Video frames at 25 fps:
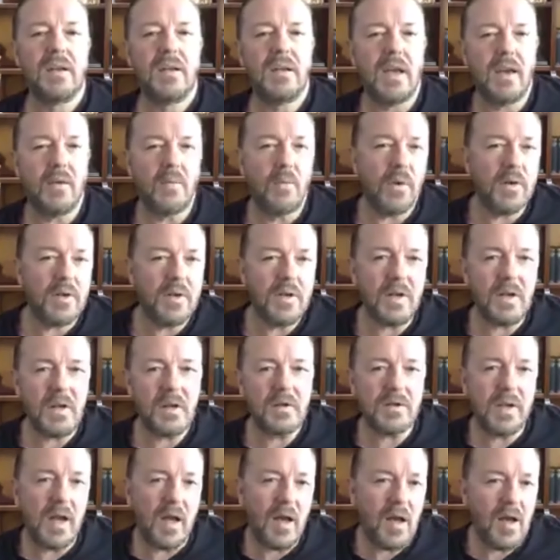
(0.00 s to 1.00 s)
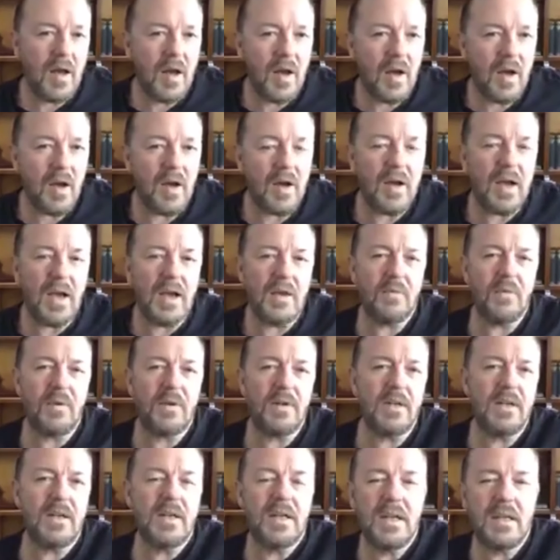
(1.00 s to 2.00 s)
If I was a,
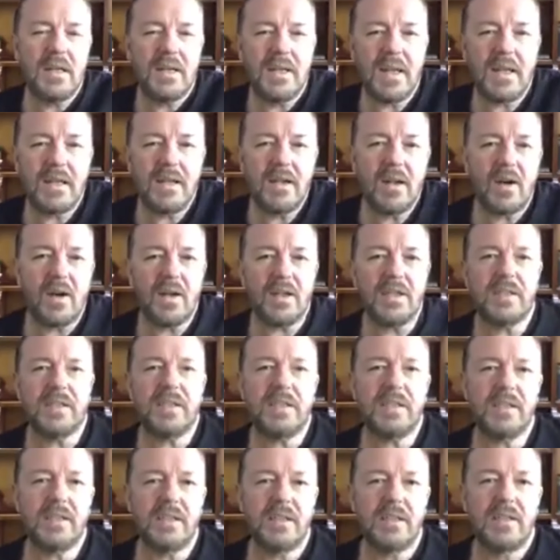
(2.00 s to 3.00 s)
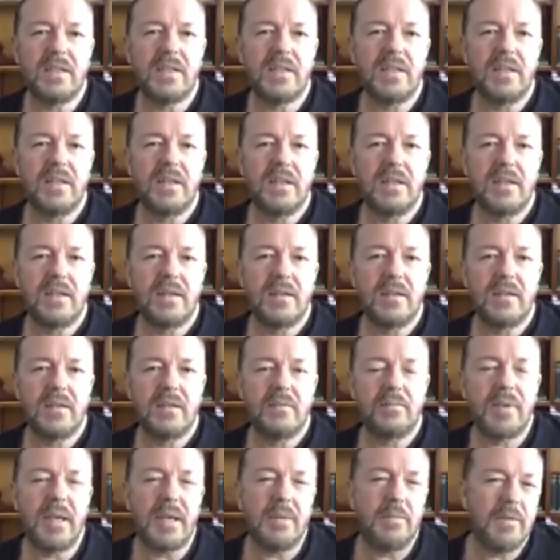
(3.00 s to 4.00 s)
everyone goes ah, everyone they're
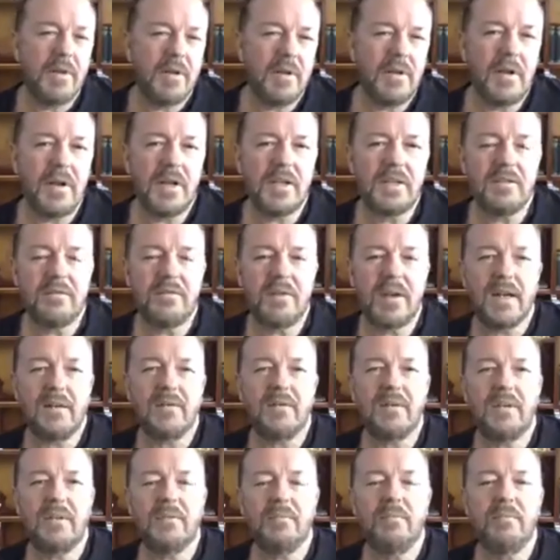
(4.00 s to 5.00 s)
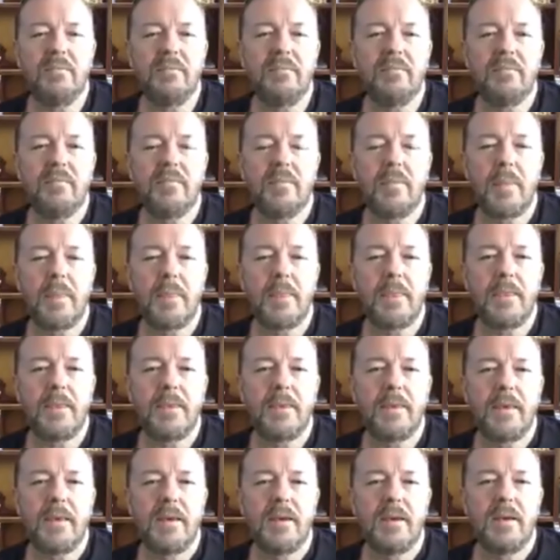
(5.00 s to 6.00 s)
nice, people are nice
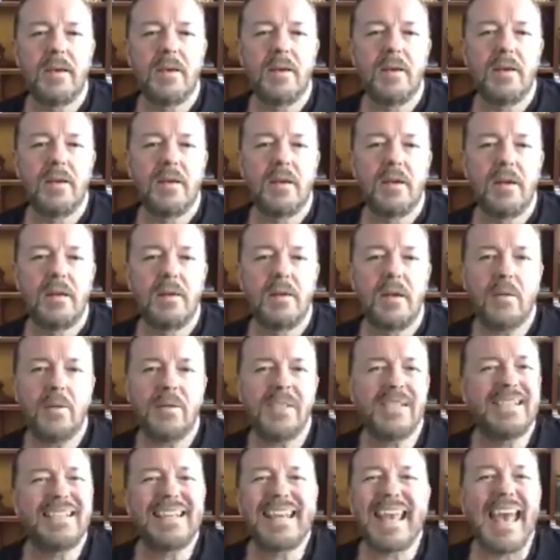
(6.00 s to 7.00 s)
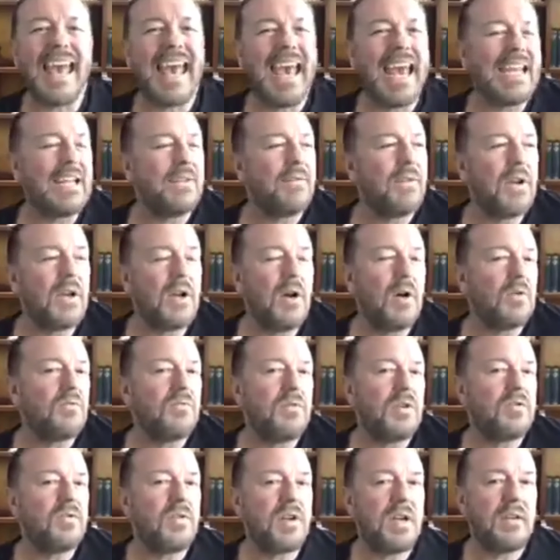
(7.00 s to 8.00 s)
around them.
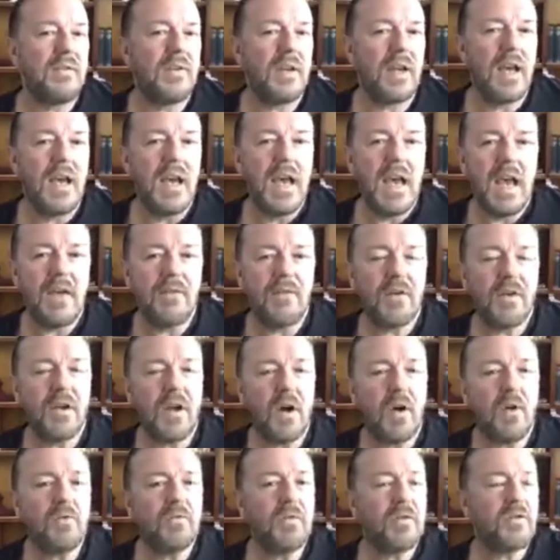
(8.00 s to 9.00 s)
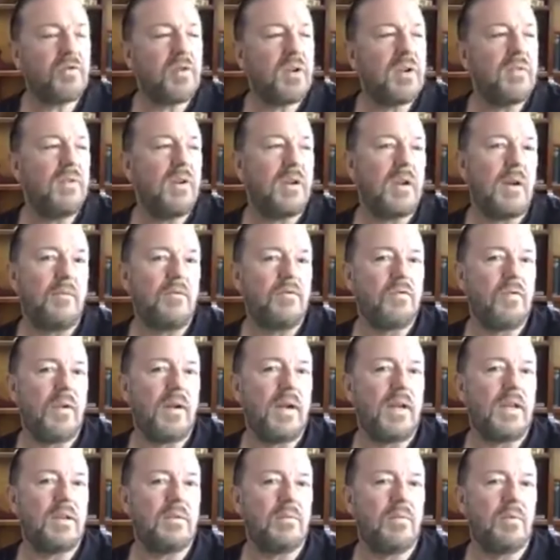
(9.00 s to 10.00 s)
No one's scared of a golden retriever.
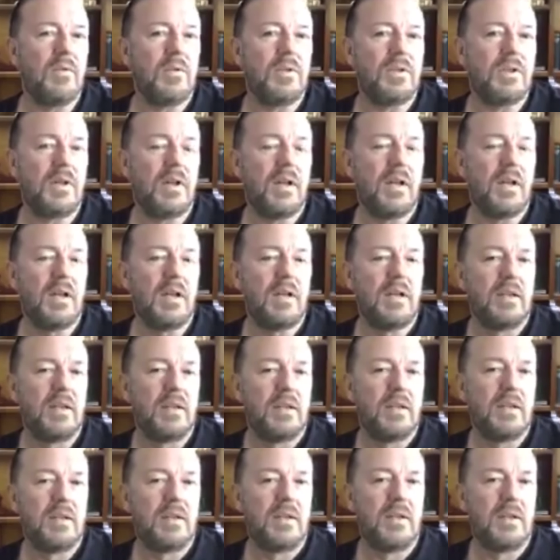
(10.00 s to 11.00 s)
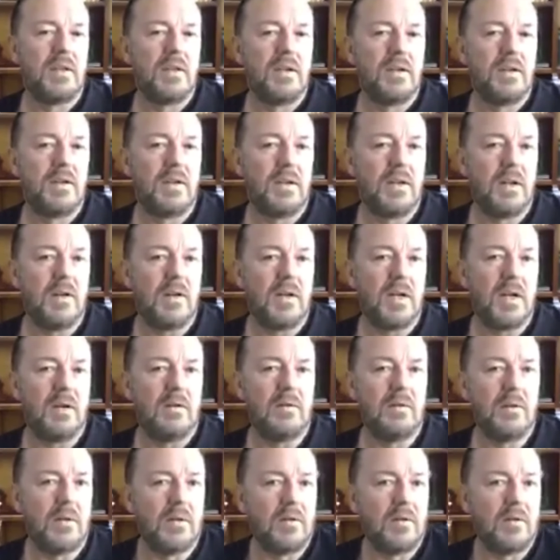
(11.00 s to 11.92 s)
If a golden retriever comes running towards you,